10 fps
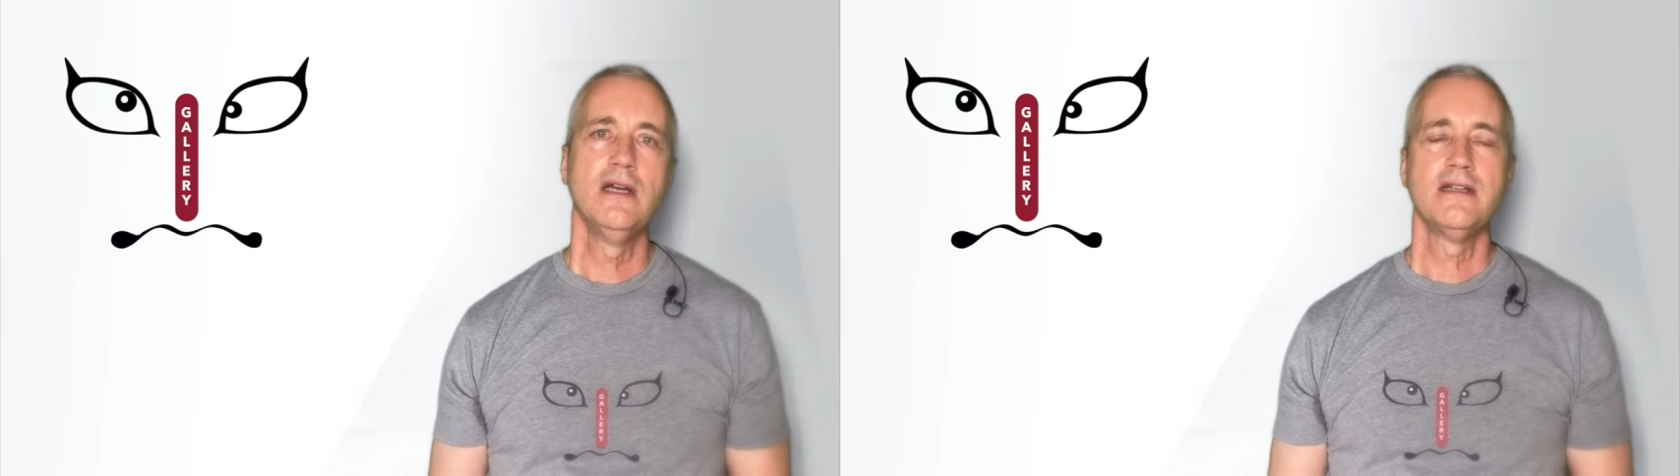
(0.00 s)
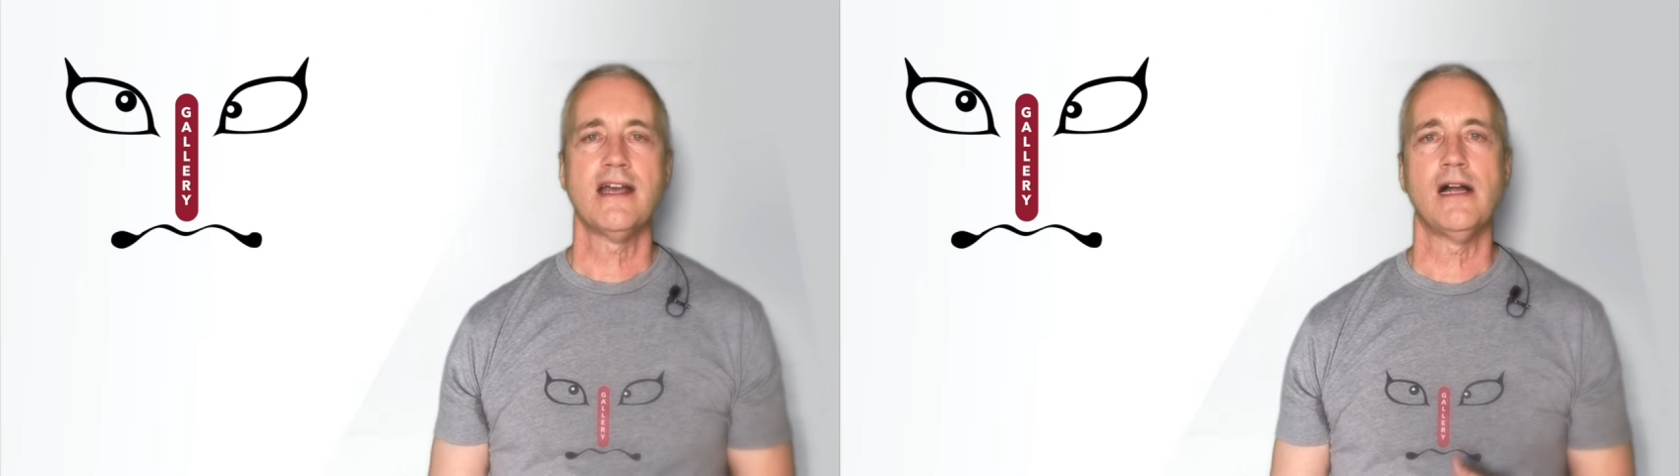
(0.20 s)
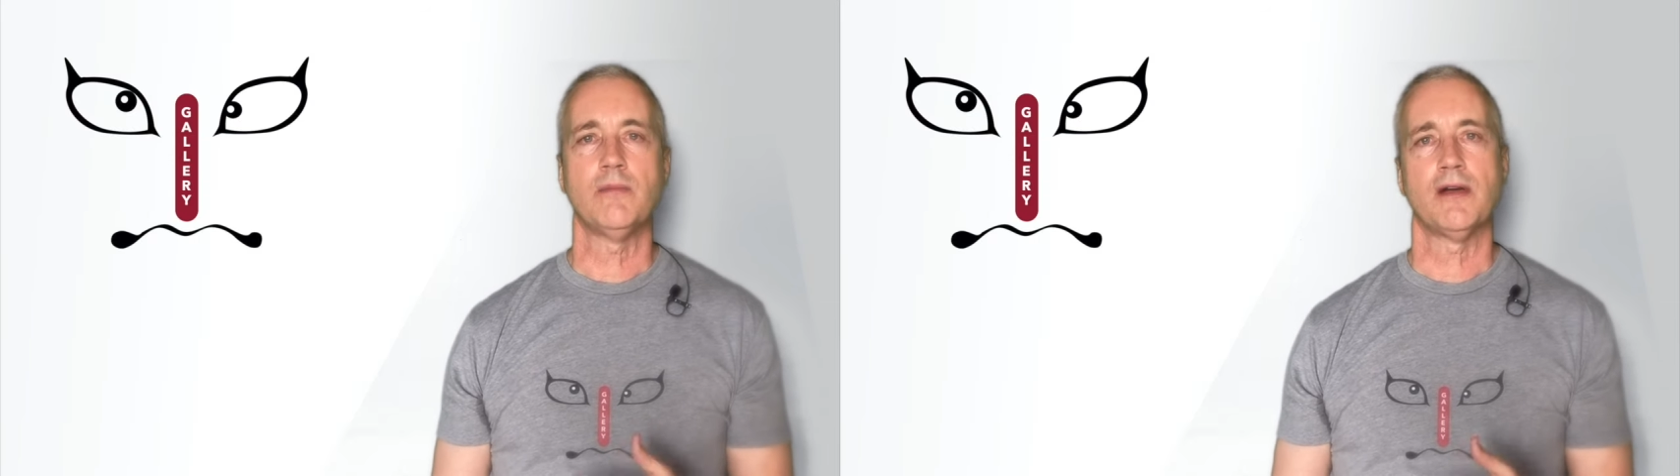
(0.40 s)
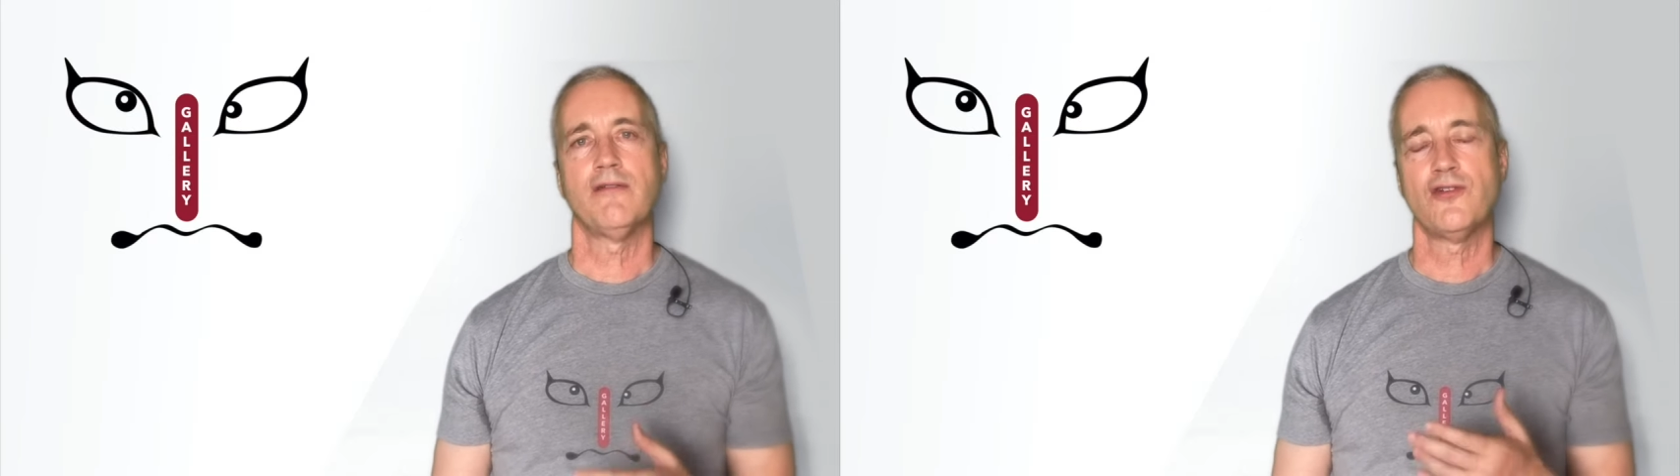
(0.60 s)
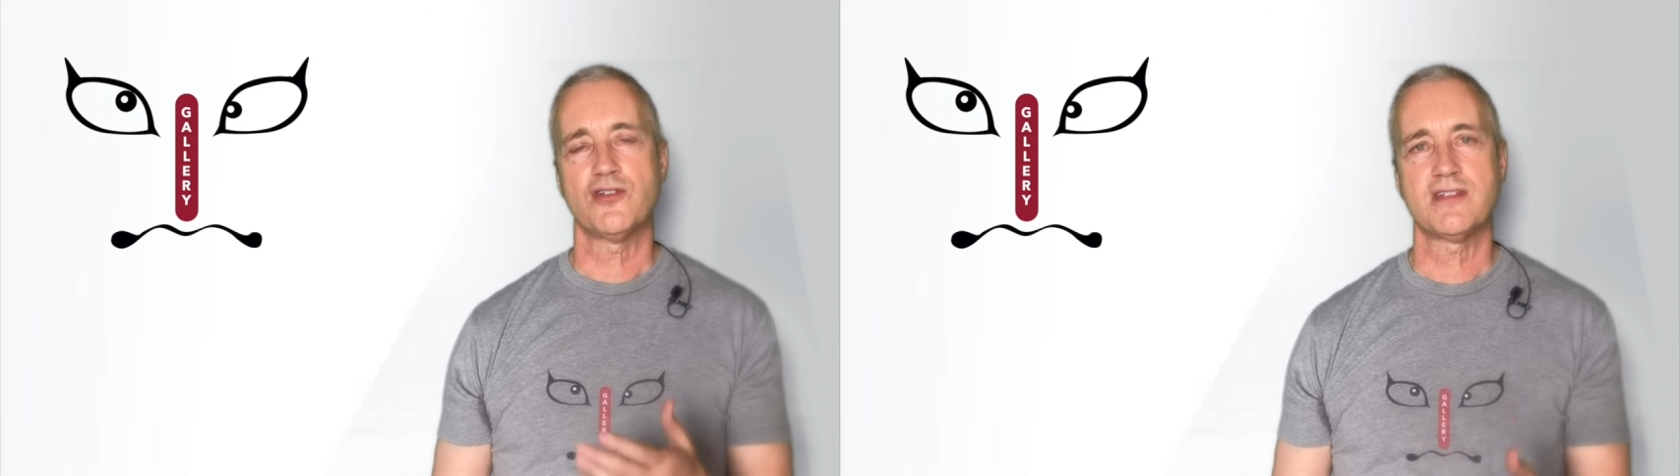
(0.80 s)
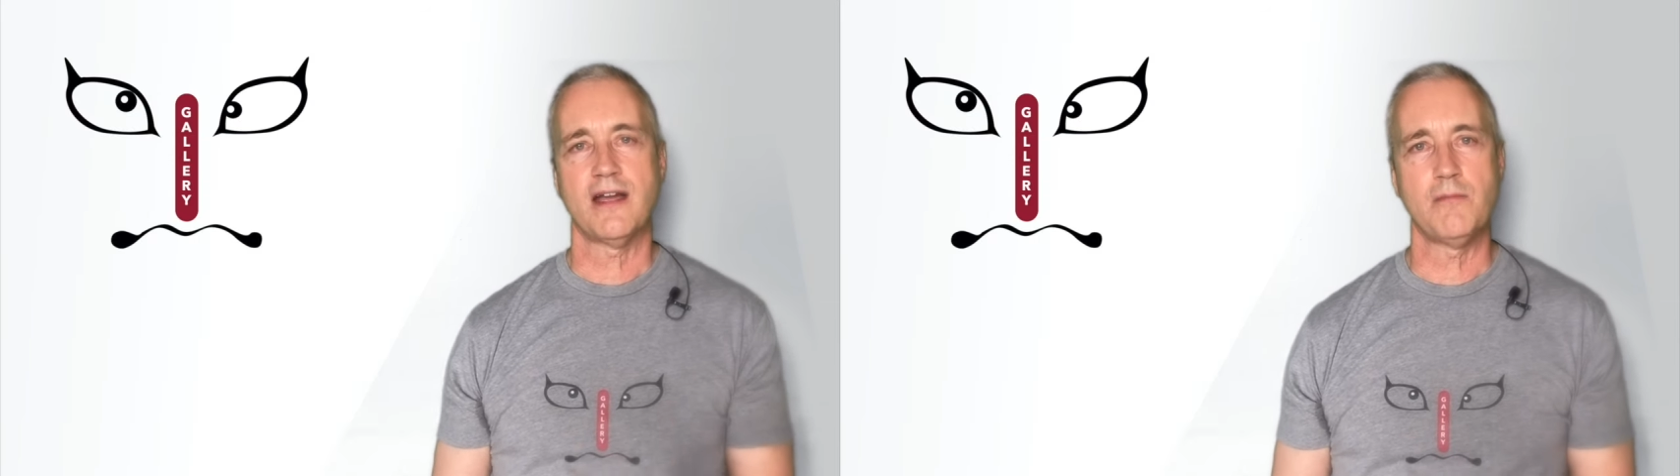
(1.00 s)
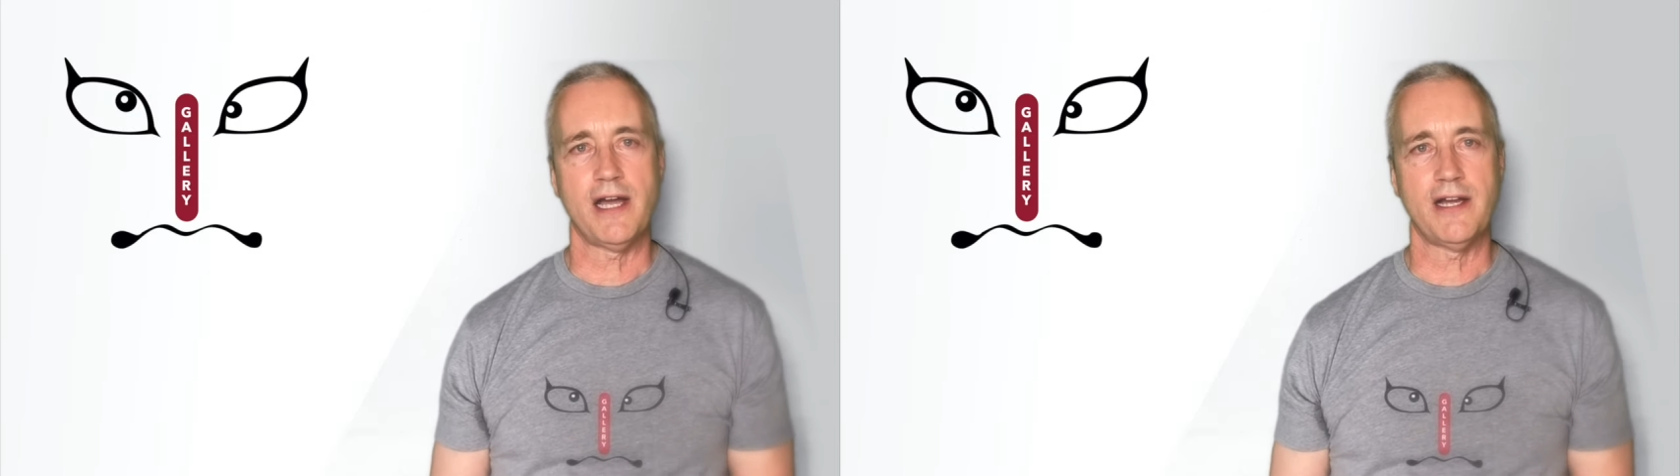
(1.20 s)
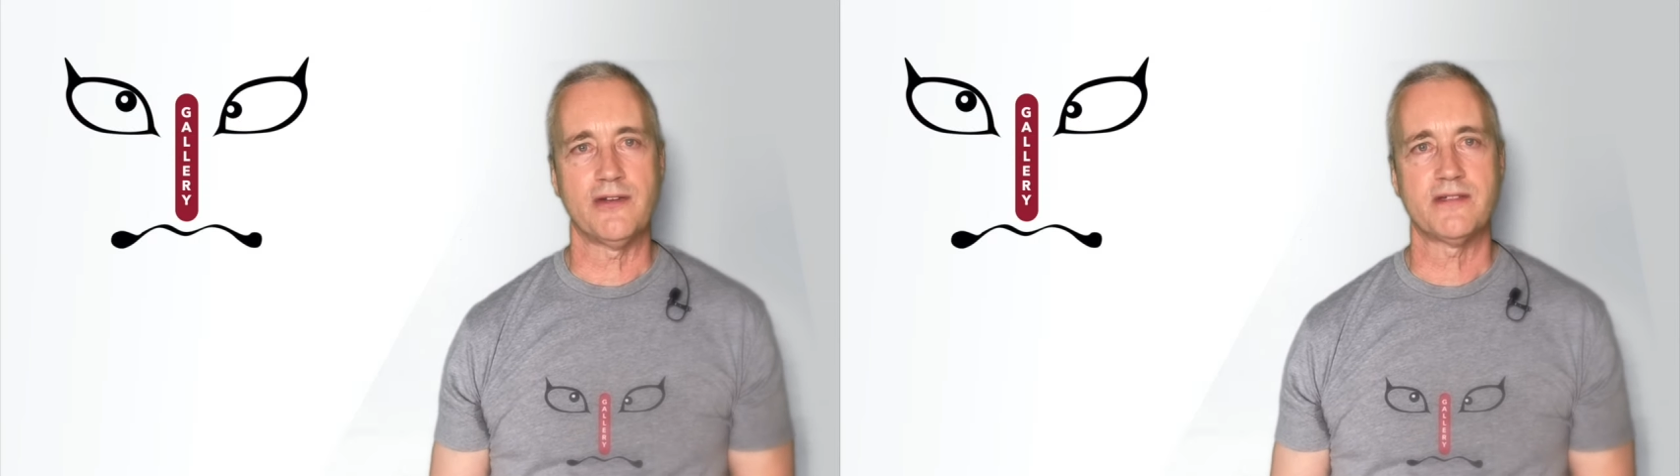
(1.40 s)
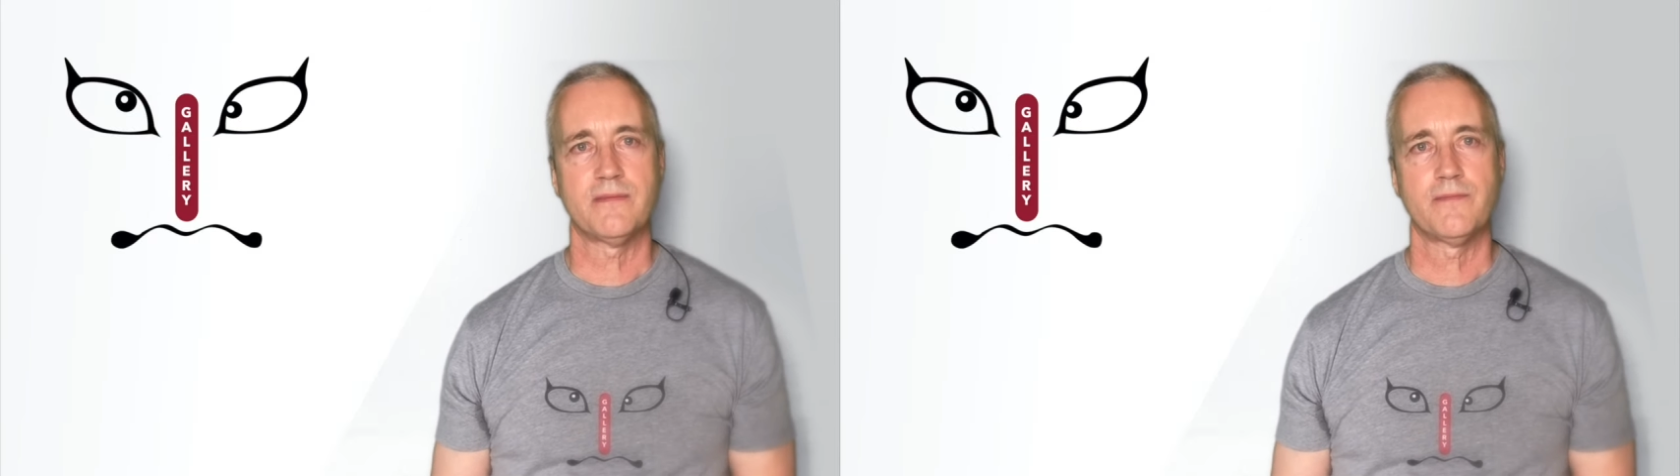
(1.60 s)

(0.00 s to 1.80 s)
to help first-time buyers.